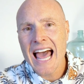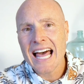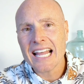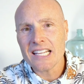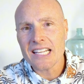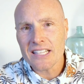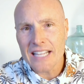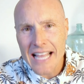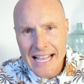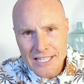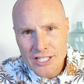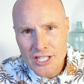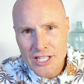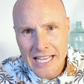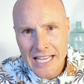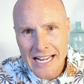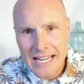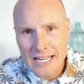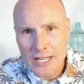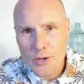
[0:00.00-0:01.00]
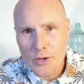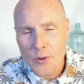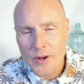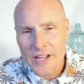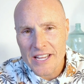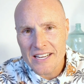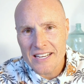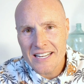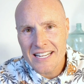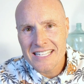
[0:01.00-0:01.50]
Let's get into
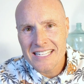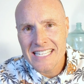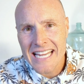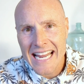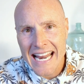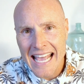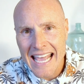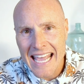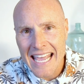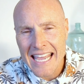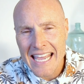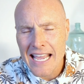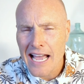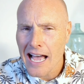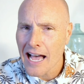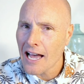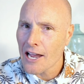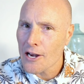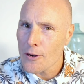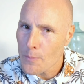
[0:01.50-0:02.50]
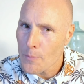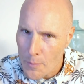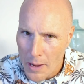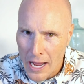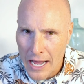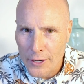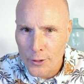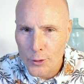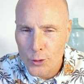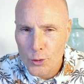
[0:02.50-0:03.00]
it today on
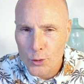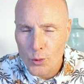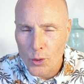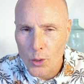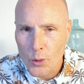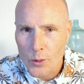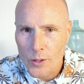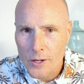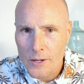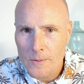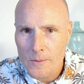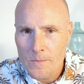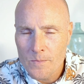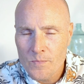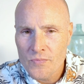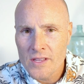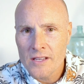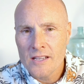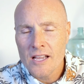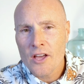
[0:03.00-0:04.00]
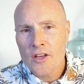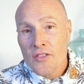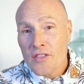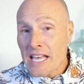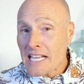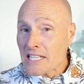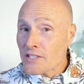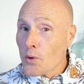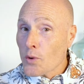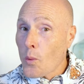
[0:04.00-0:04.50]
Modern Grower.
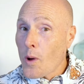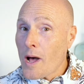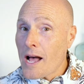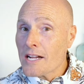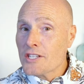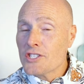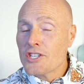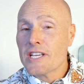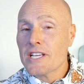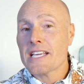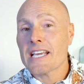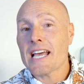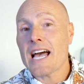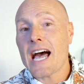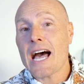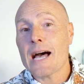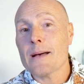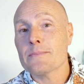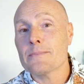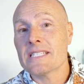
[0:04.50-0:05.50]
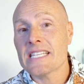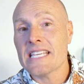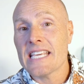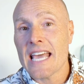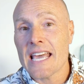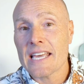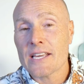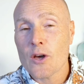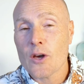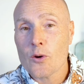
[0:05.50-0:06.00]
Thanks for watching. I'm
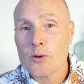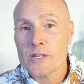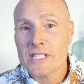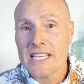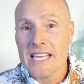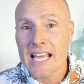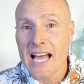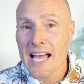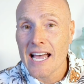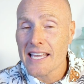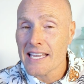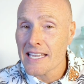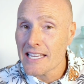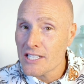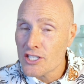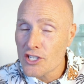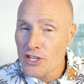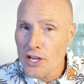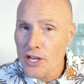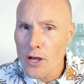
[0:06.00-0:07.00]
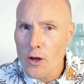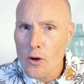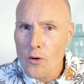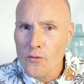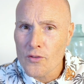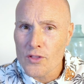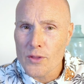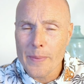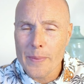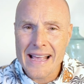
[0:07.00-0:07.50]
Diego, D-I-E-G-O.
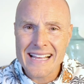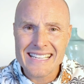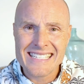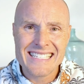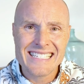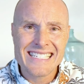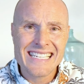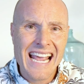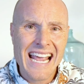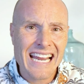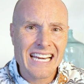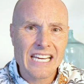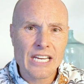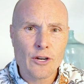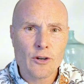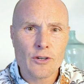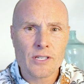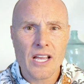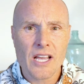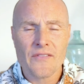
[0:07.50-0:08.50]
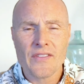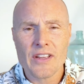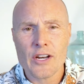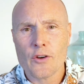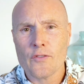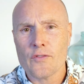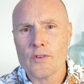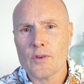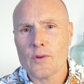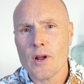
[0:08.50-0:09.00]
For the past 10 years, I've
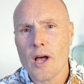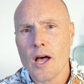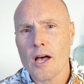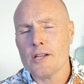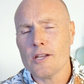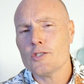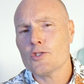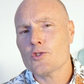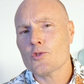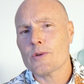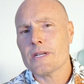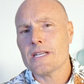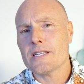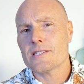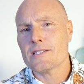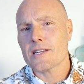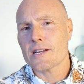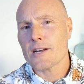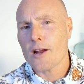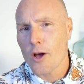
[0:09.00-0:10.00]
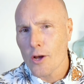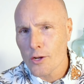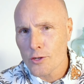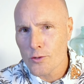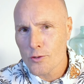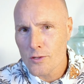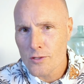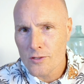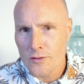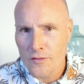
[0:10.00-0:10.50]
interviewed hundreds and
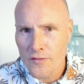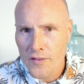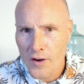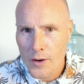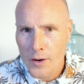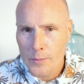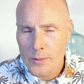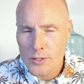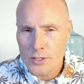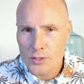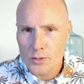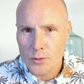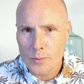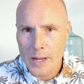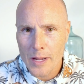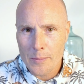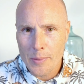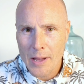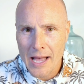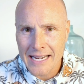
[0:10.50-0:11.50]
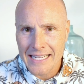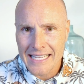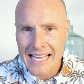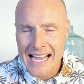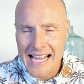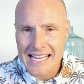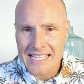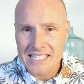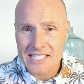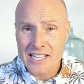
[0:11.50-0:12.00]
hundreds of farmers through my
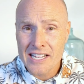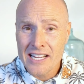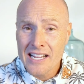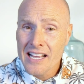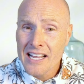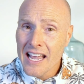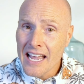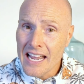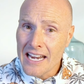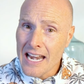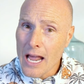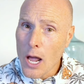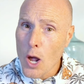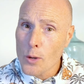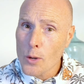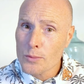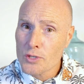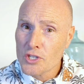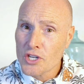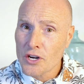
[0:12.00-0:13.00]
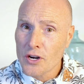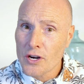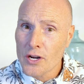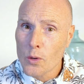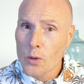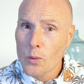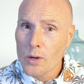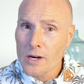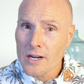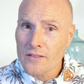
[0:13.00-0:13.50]
podcast, and now I'm
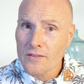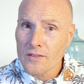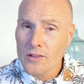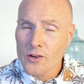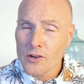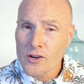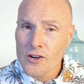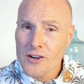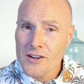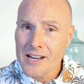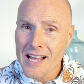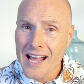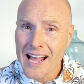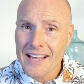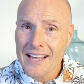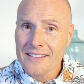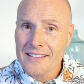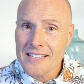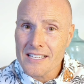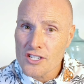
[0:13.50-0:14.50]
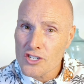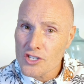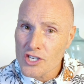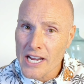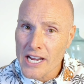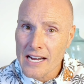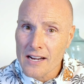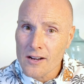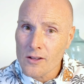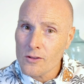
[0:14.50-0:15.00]
sharing what I've learned on this
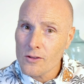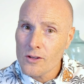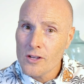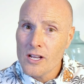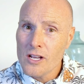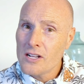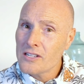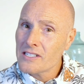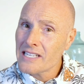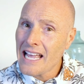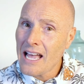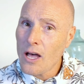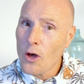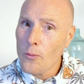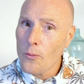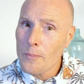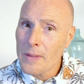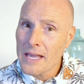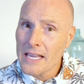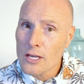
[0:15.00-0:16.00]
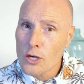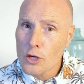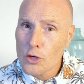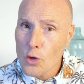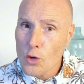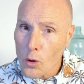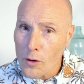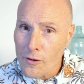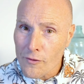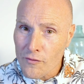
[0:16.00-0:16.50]
channel to help make
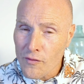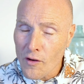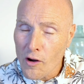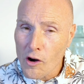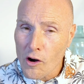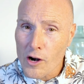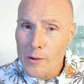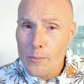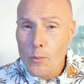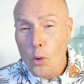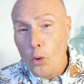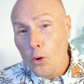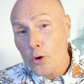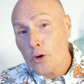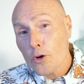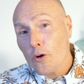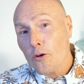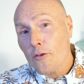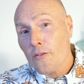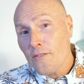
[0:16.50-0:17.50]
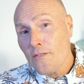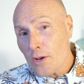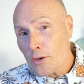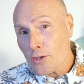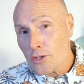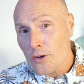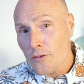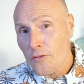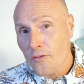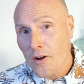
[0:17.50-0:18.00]
your farm or your
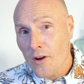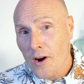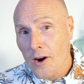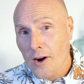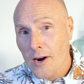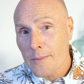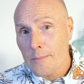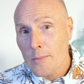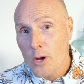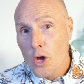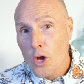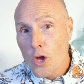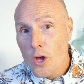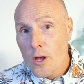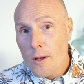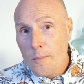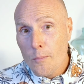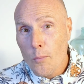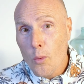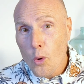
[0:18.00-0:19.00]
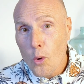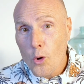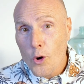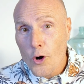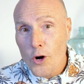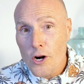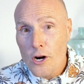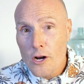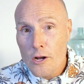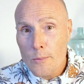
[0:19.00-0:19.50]
future farm
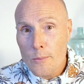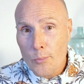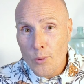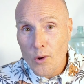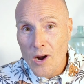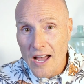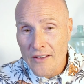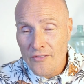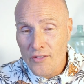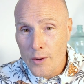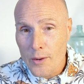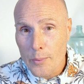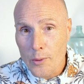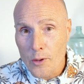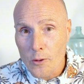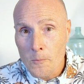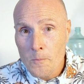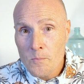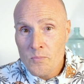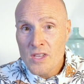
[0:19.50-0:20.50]
more profitable.